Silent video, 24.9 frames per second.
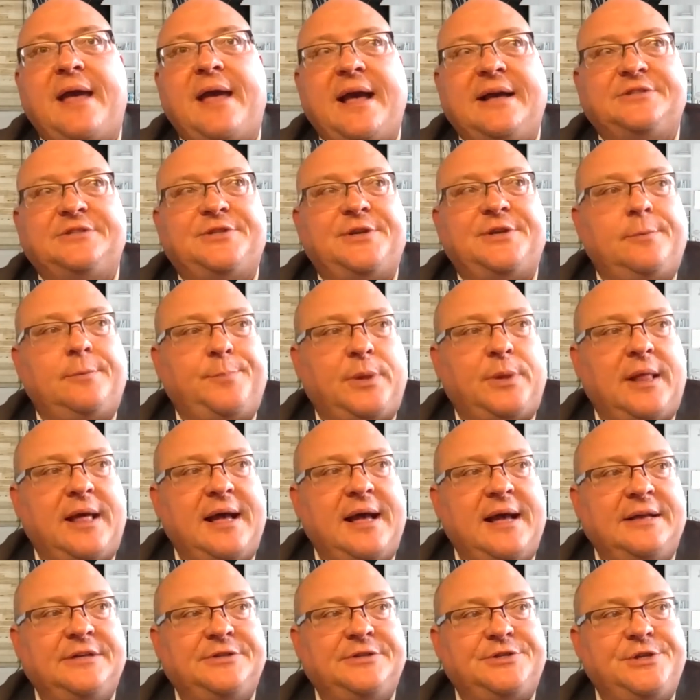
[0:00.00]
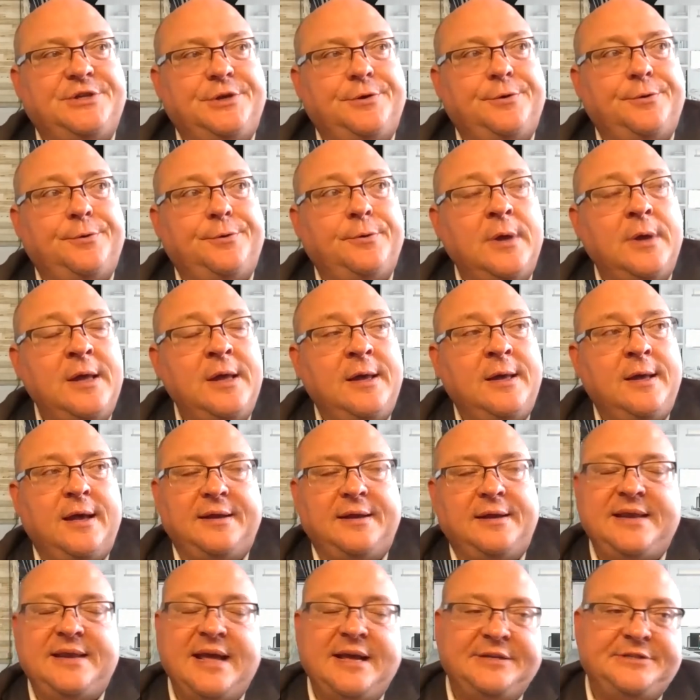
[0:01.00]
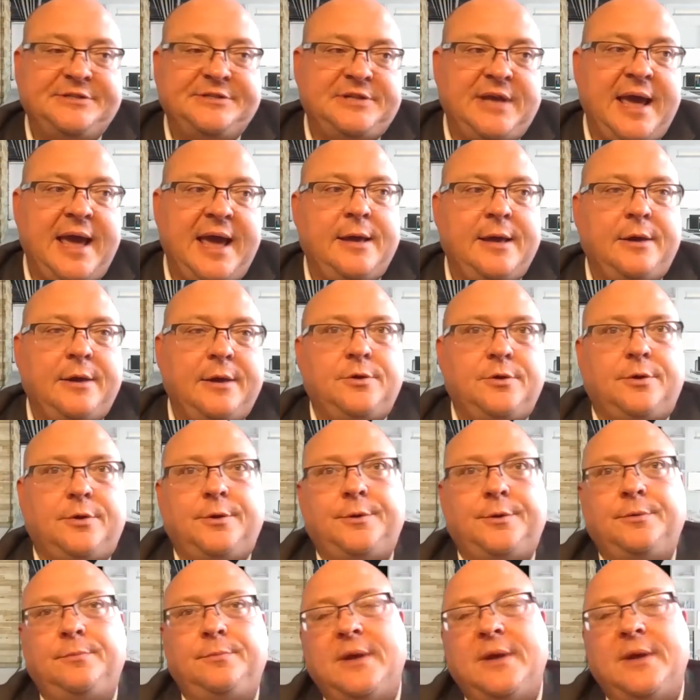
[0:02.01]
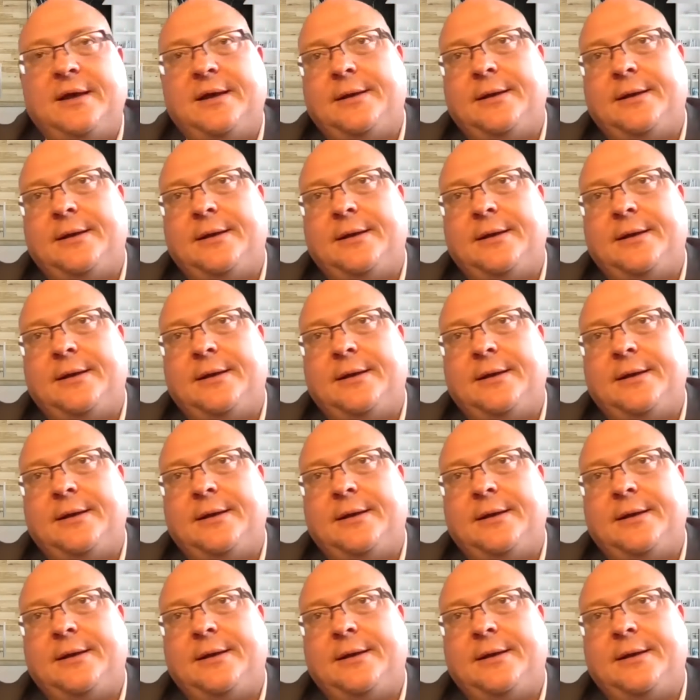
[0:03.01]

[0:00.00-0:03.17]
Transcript: as it applies to desk handled,